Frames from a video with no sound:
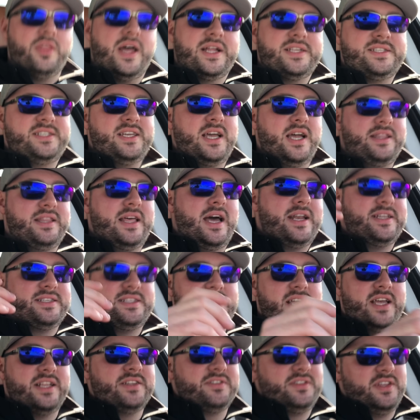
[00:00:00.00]
that said, that is
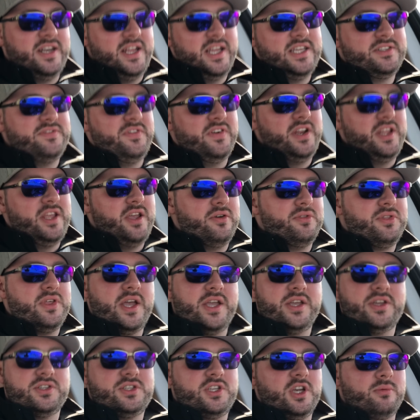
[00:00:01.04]
the end of today's video.
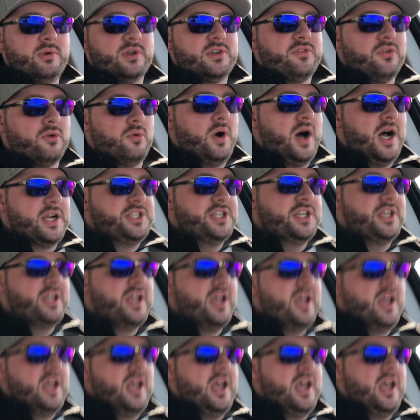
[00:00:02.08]
Thank you so much for watching.